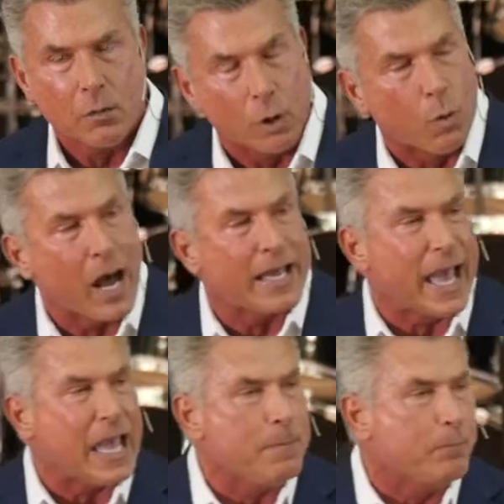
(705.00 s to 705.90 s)
Well, why
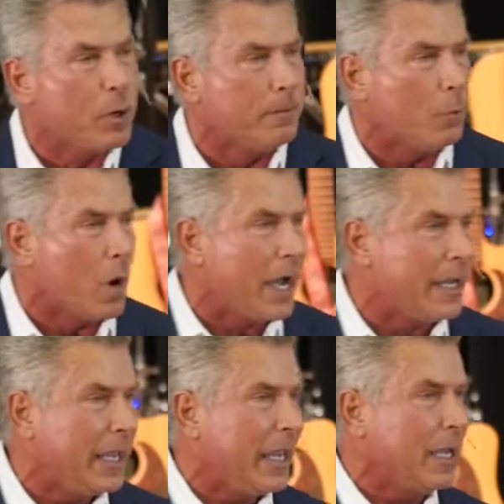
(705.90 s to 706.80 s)
Abram? Why
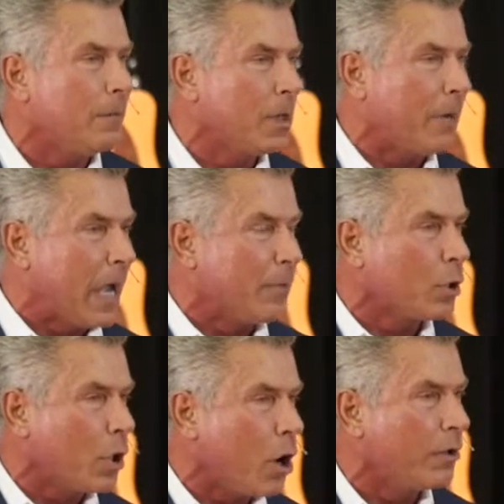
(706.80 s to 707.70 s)
him? The
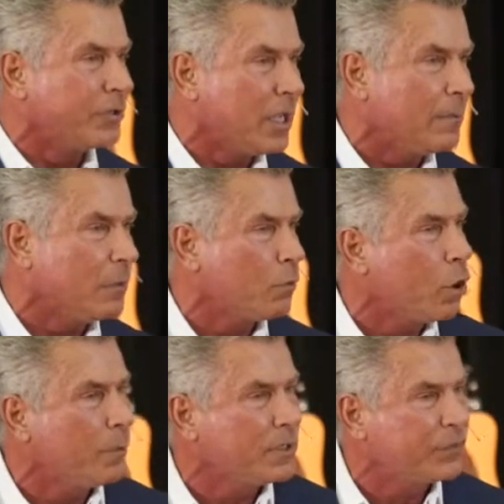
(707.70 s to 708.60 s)
Bible calls him in
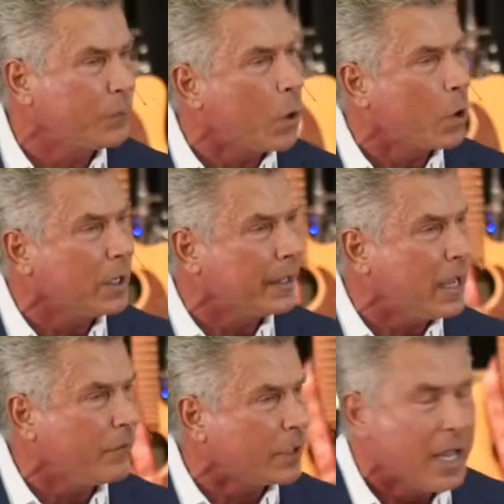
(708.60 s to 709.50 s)
Romans
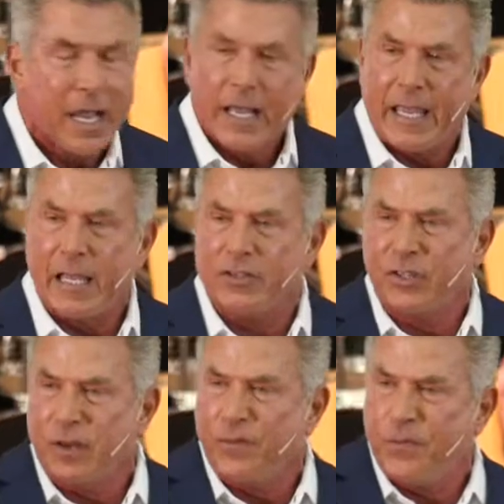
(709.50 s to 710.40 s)
4:11. He is
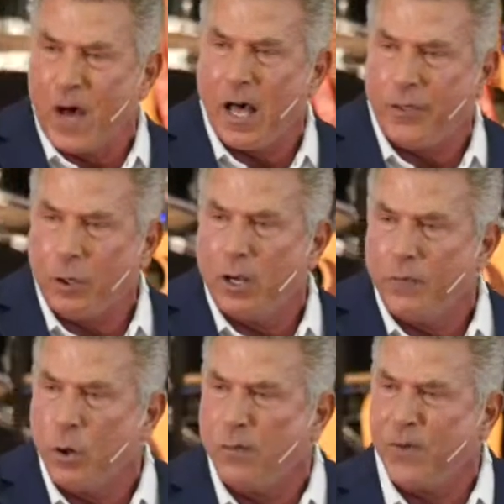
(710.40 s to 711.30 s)
the father
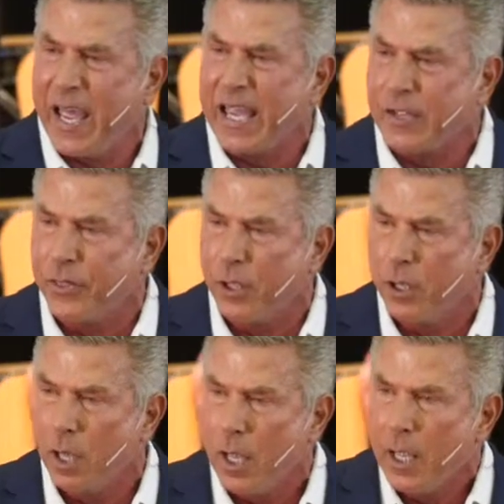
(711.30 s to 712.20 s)
of your faith.
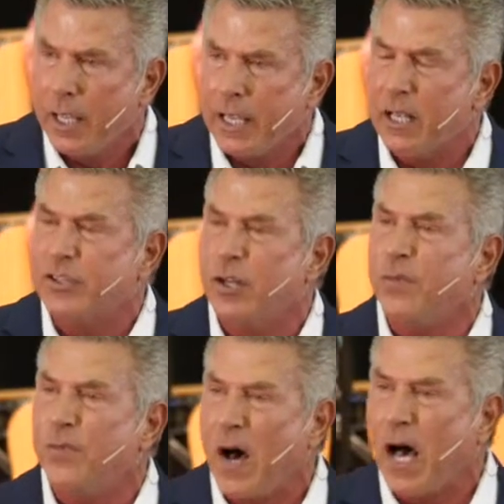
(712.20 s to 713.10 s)
He is the
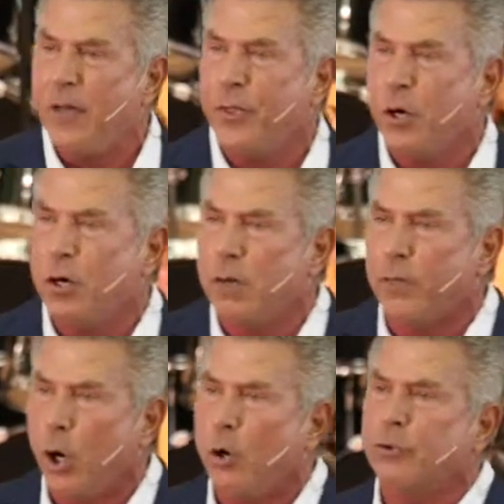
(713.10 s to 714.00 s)
father
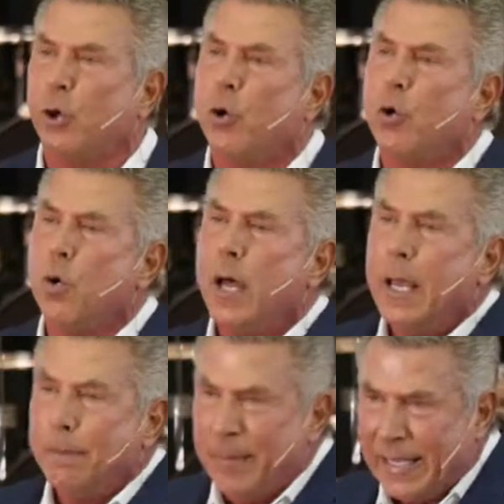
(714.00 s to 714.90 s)
of those who
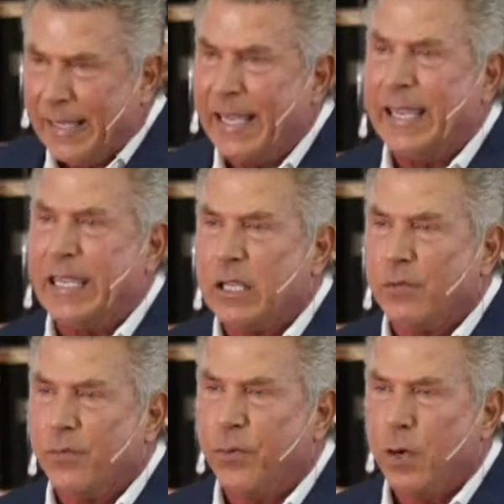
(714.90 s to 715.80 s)

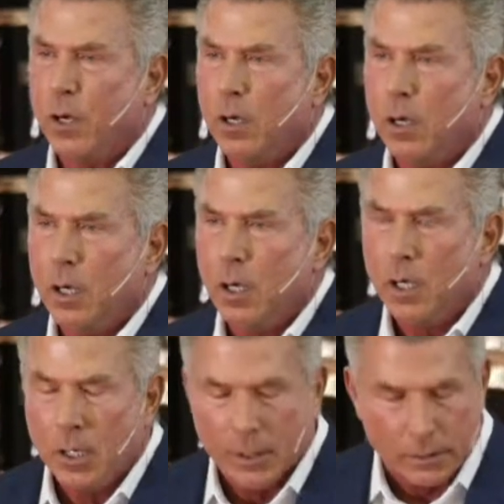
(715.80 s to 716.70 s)
believe.
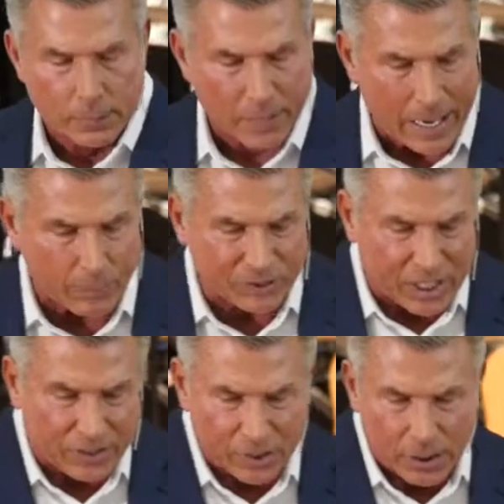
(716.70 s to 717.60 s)
Bible
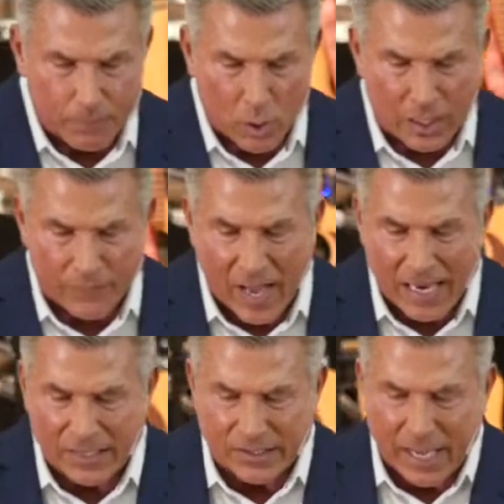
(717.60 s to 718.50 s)
says in the book of
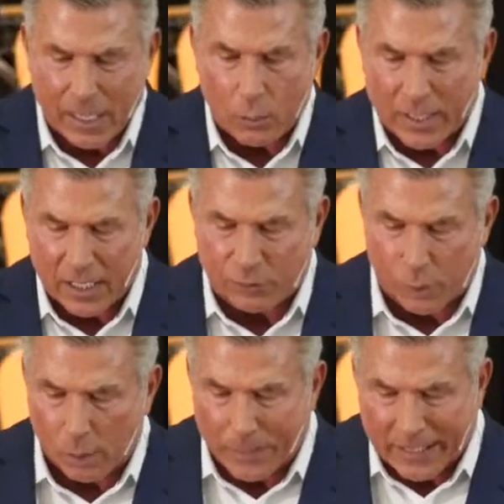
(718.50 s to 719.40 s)
Isaiah, when
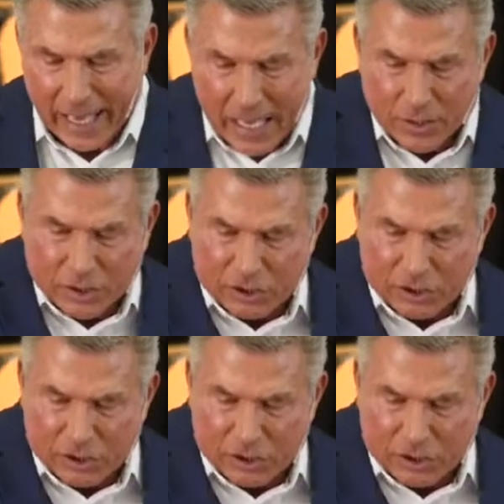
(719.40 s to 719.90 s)
Israel began to